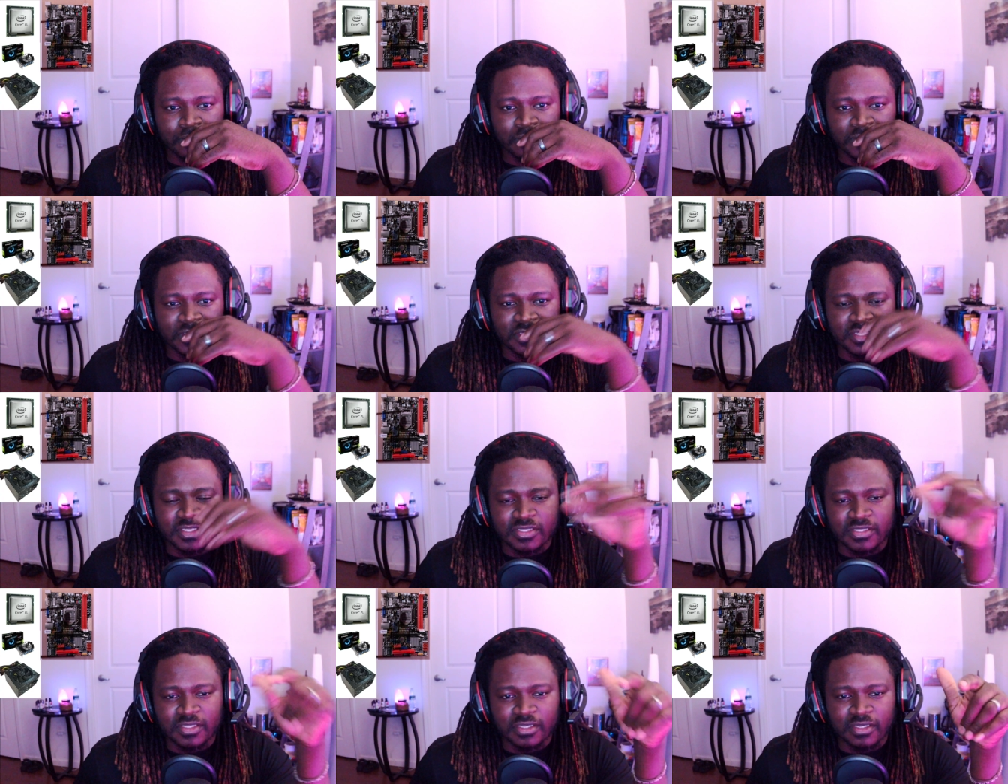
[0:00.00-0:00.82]
This
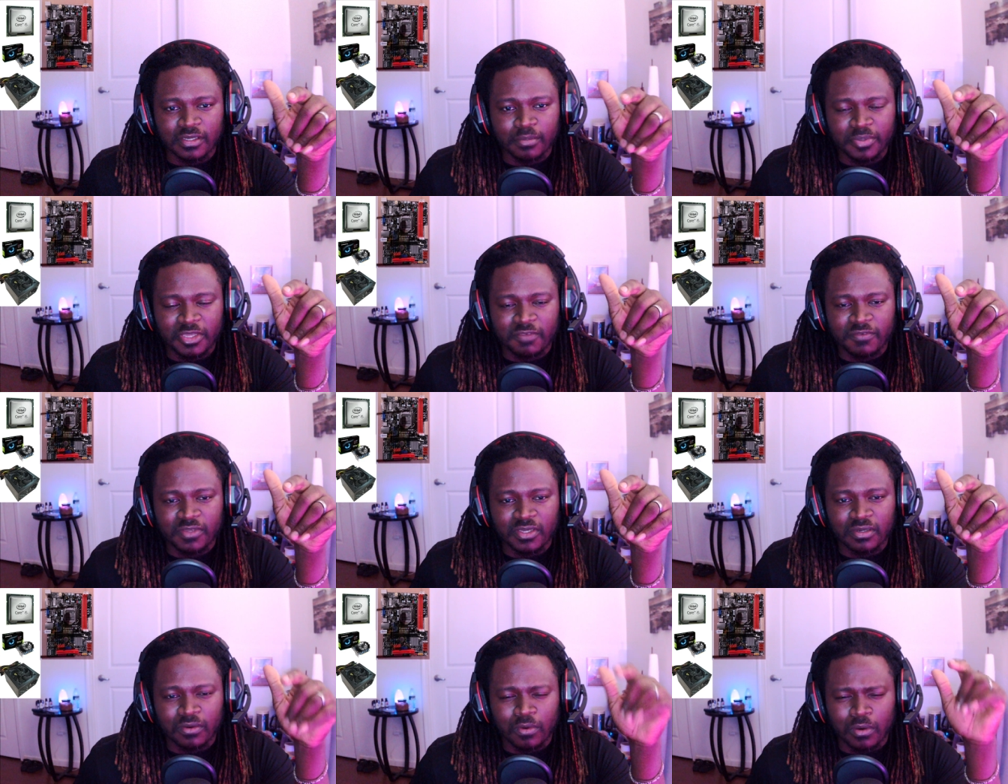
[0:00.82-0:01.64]
is the
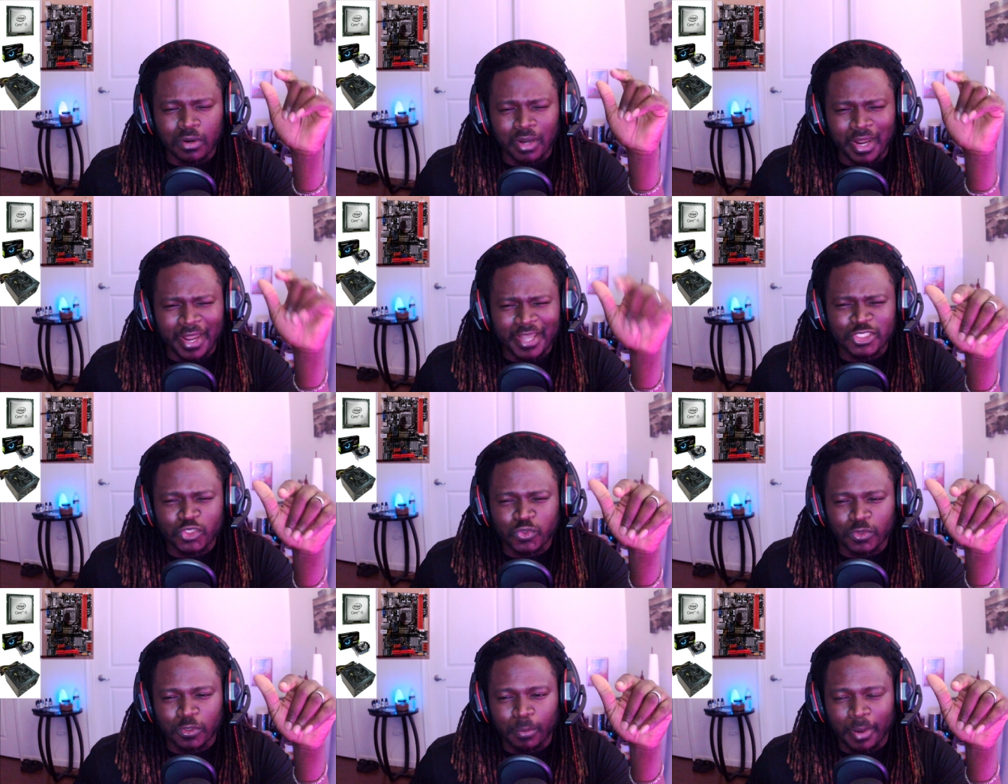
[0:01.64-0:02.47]
PVA or
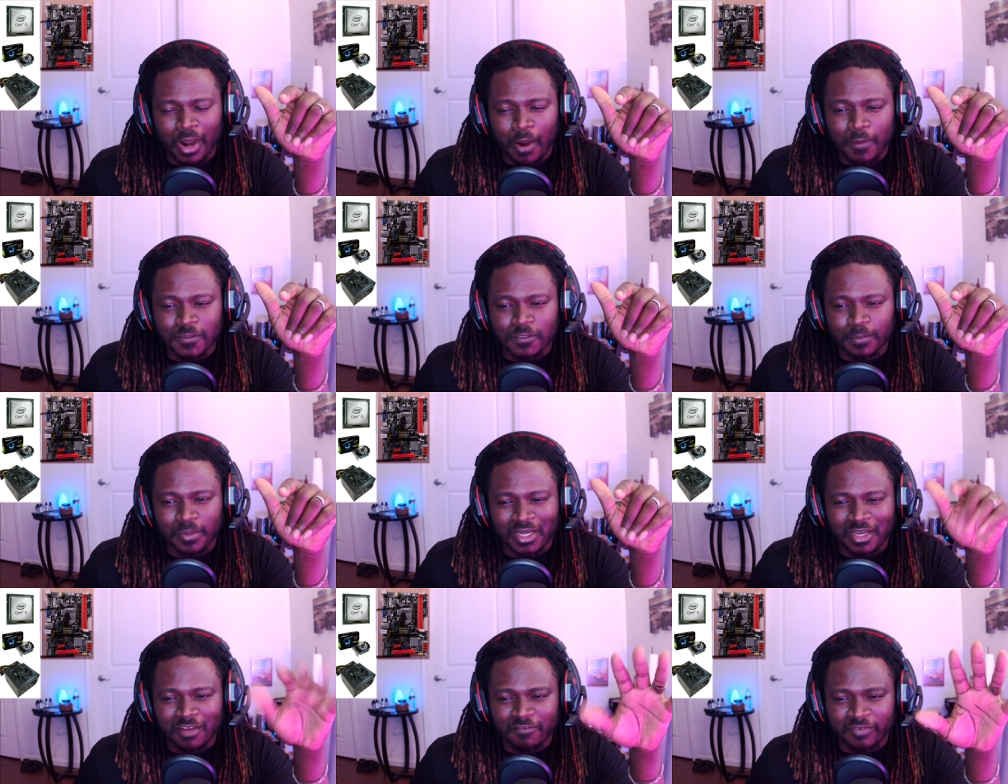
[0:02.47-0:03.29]
Astro power
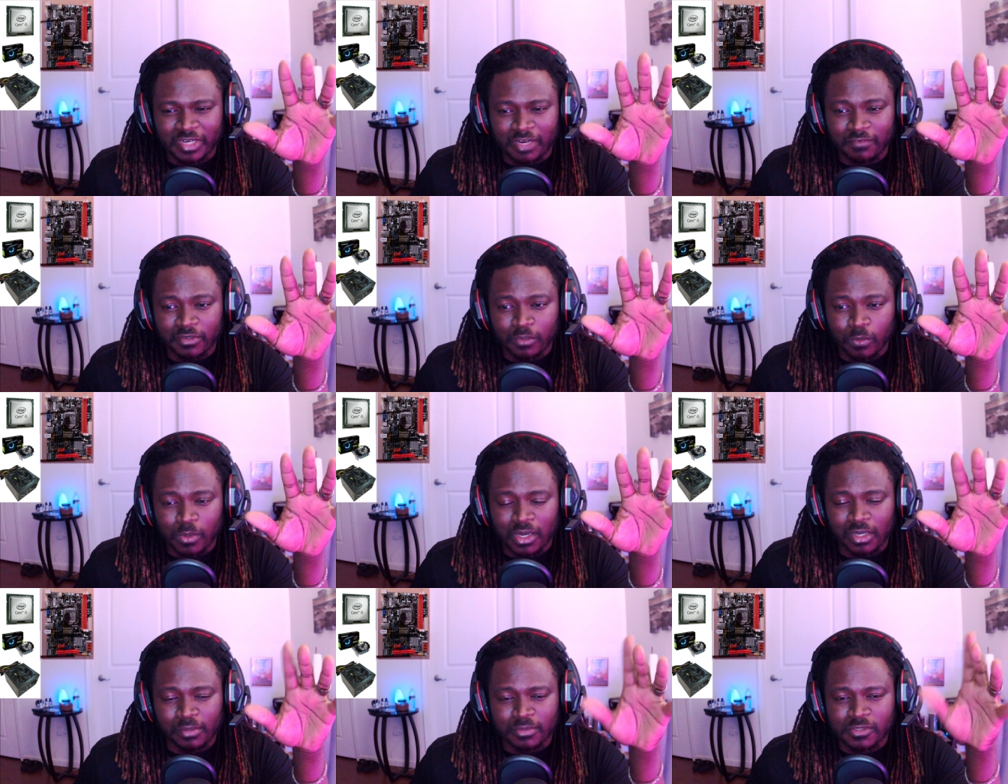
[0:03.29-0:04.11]
supply, 500
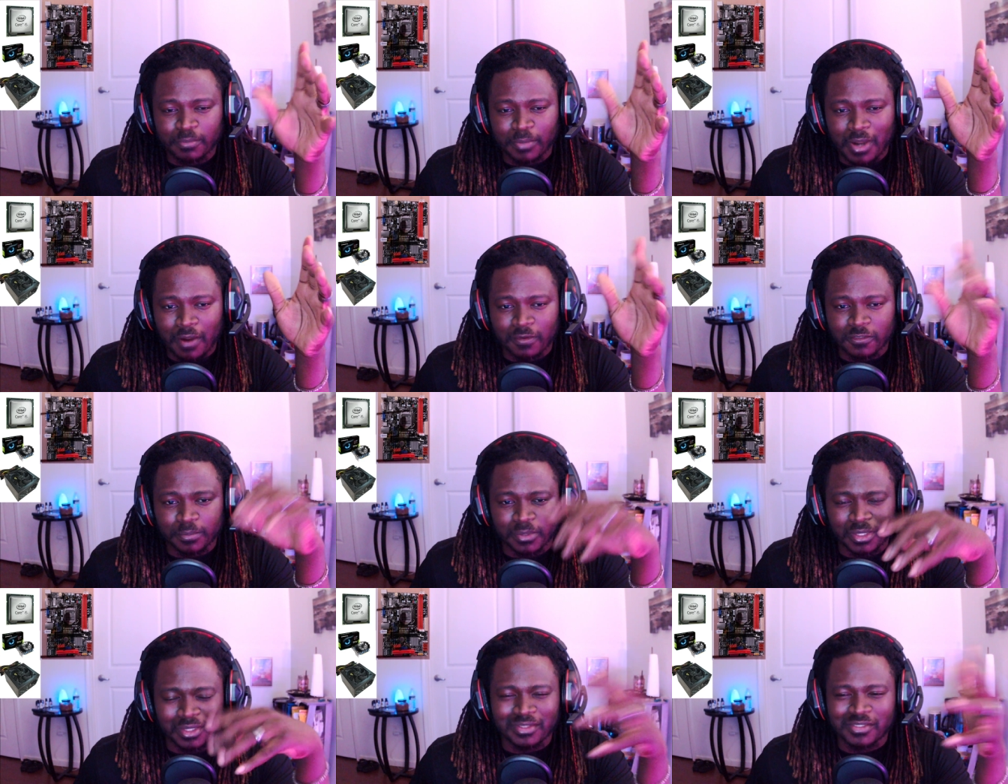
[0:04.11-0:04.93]
watts power supply.